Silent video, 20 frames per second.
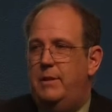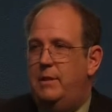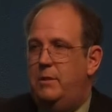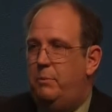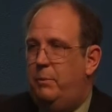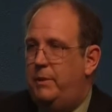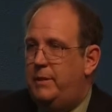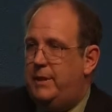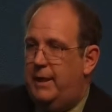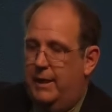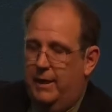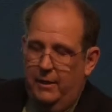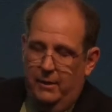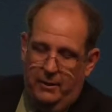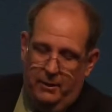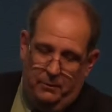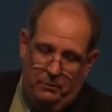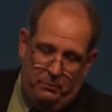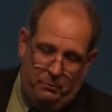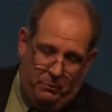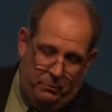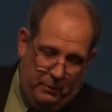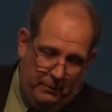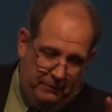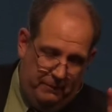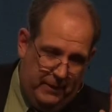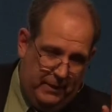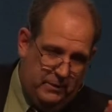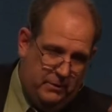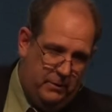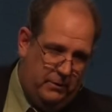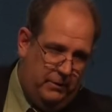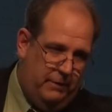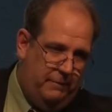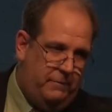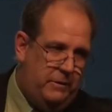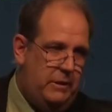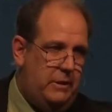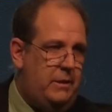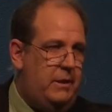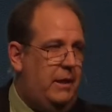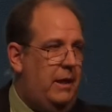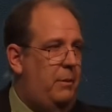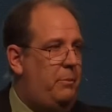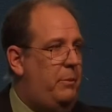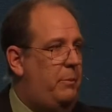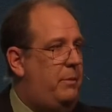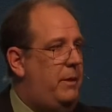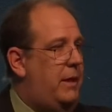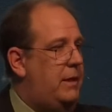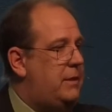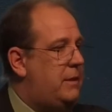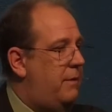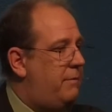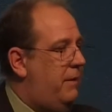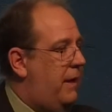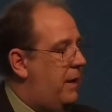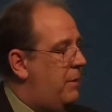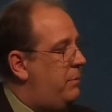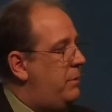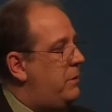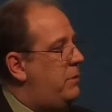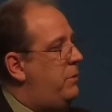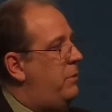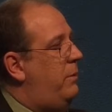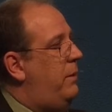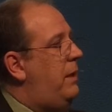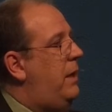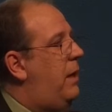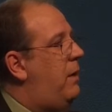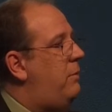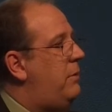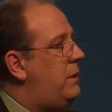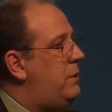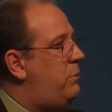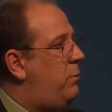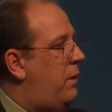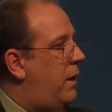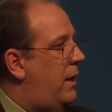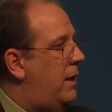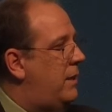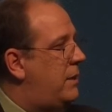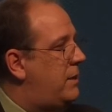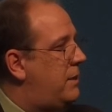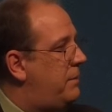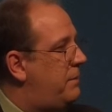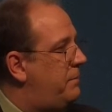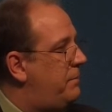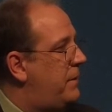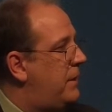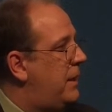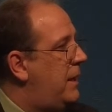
And this particular professor lived just a couple blocks off campus, so he always walked